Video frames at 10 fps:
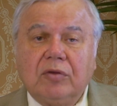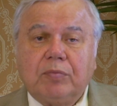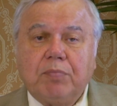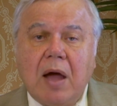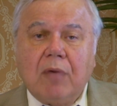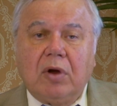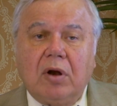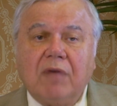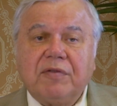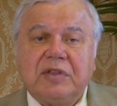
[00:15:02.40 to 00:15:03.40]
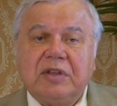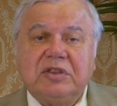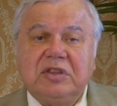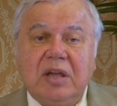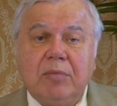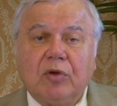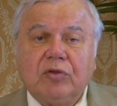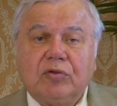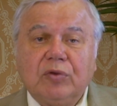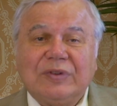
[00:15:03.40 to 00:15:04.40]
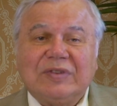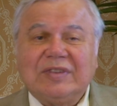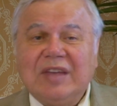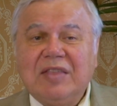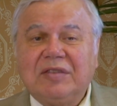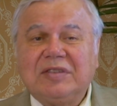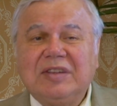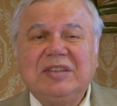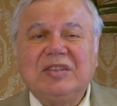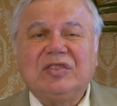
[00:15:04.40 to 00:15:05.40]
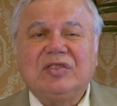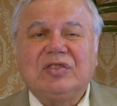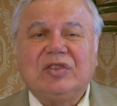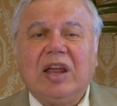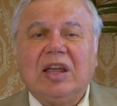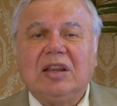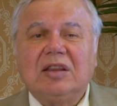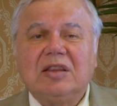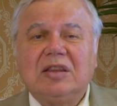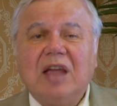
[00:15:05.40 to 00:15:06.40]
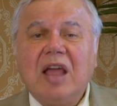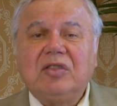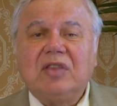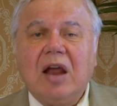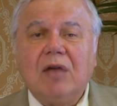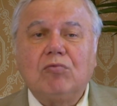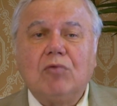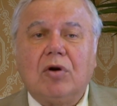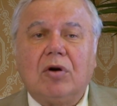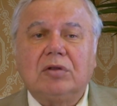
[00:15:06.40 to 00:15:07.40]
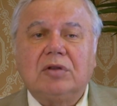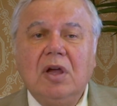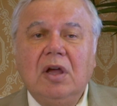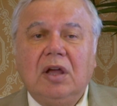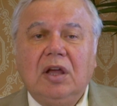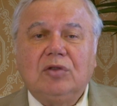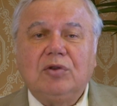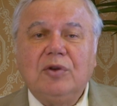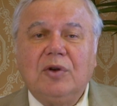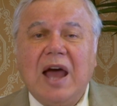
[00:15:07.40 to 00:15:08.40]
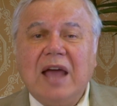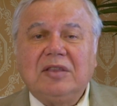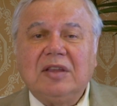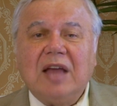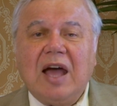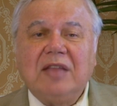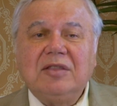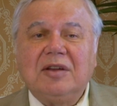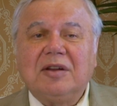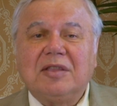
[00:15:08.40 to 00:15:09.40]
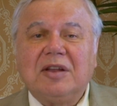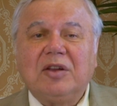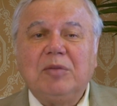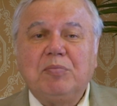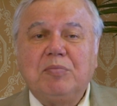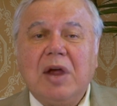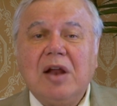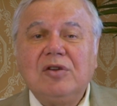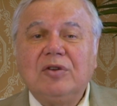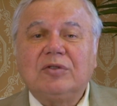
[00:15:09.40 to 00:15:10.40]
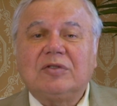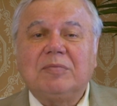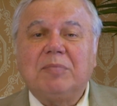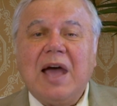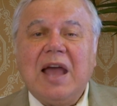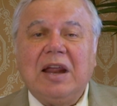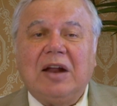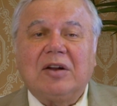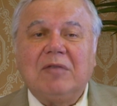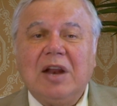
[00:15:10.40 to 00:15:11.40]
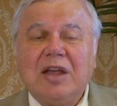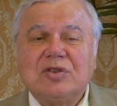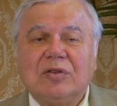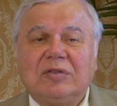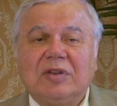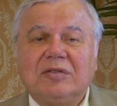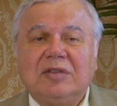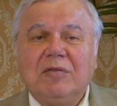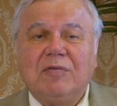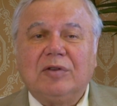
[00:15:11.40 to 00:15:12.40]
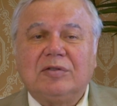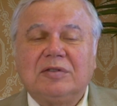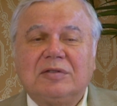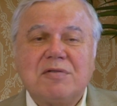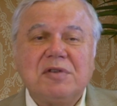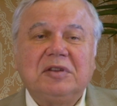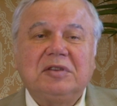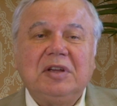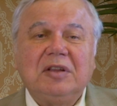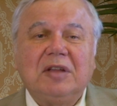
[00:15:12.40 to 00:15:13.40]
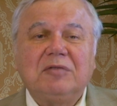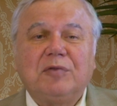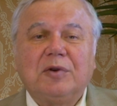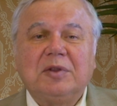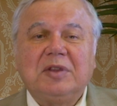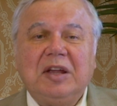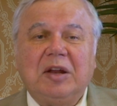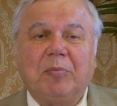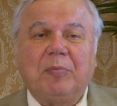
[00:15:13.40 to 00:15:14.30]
power of the demons succeeds in tricking the entire world into uniting under the rebellious banner, Revelation 16, verses 13 and 14.